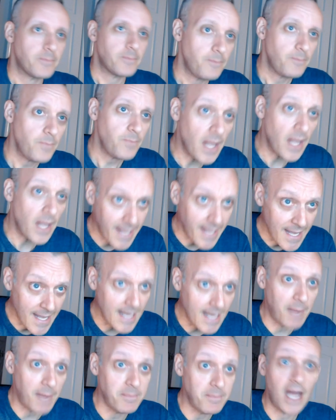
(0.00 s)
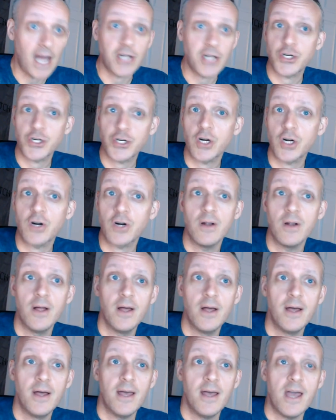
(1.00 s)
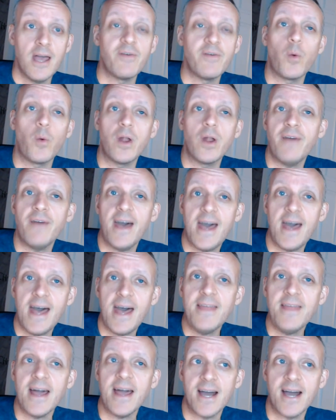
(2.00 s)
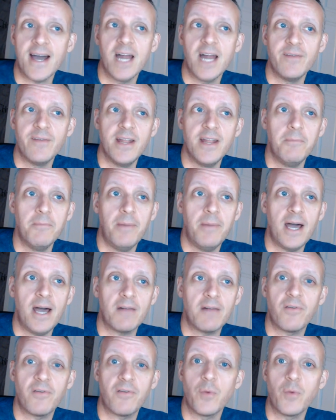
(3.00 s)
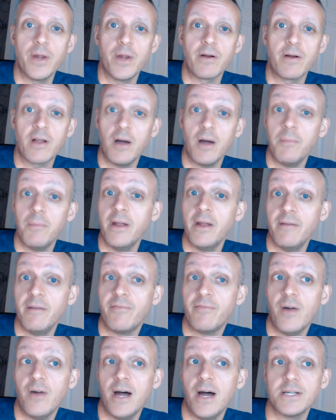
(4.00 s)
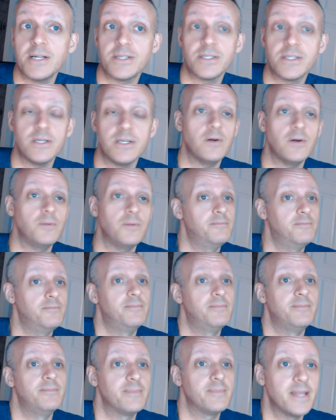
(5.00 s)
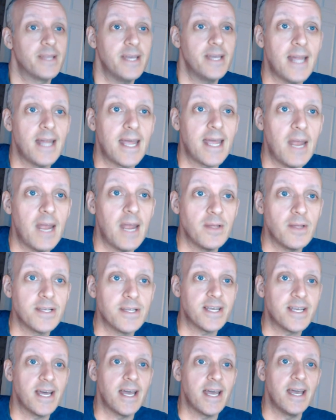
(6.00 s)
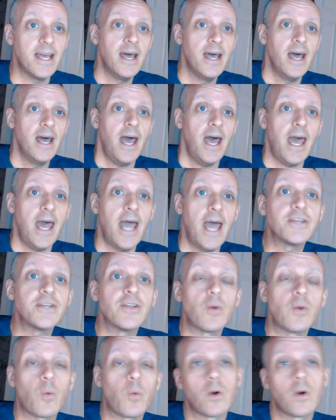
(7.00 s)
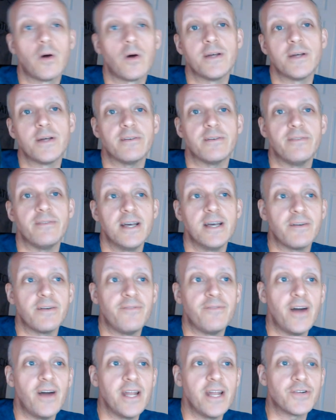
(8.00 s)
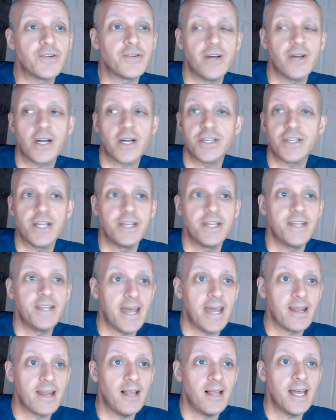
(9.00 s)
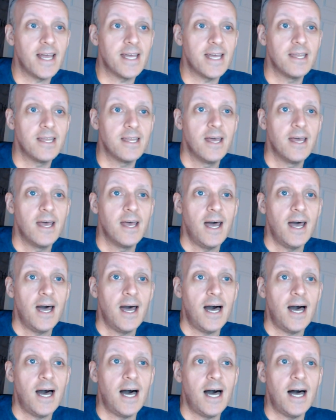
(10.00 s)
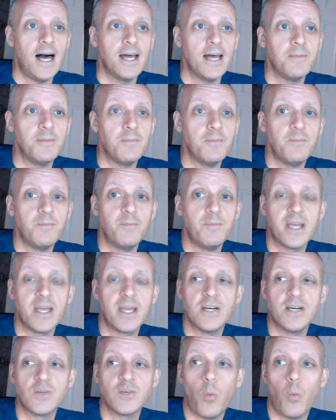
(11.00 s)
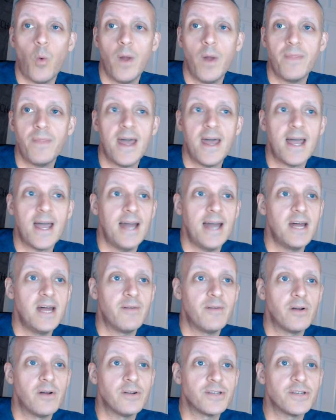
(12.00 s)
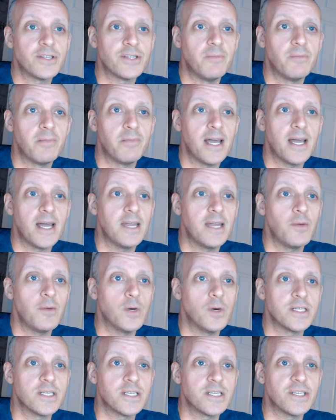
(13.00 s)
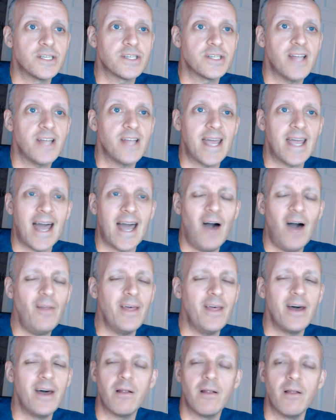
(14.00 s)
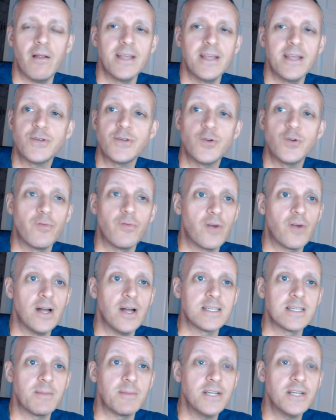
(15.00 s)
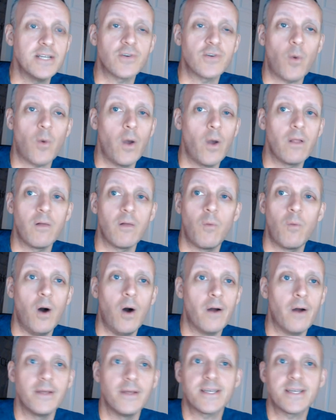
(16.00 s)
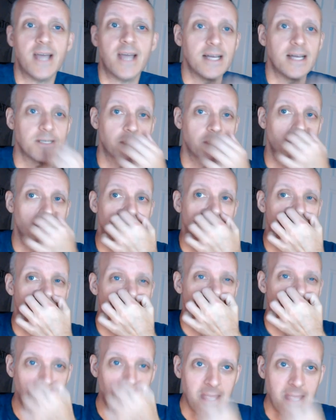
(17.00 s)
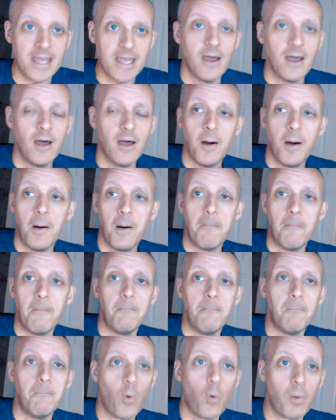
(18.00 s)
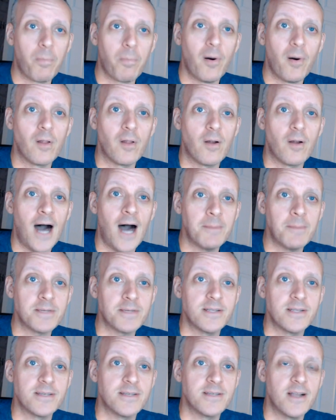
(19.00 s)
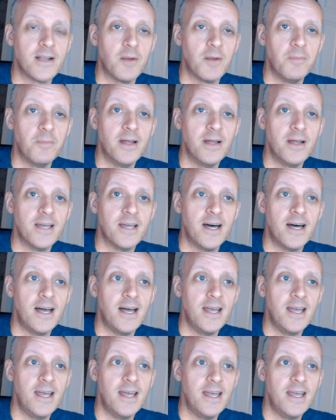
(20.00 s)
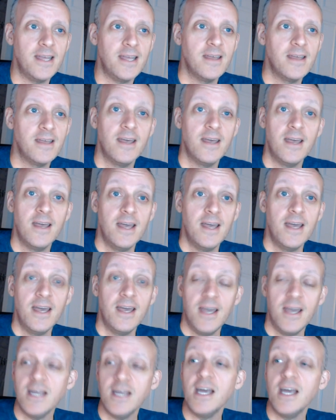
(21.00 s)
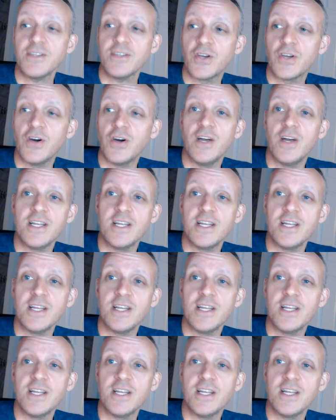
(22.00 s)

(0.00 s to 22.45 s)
Again, I'm not sure if it would have had that kind of an impact for a reader coming in fresh. So, again, I can't really say. Edge of the World is a is a fun introduction to Dandelion. Uh, because one thing I never understood playing it was just like, how the hell are these two friends? I mean, this is oil and water. These guys could not be more polar opposites there. But uh, it, it's good.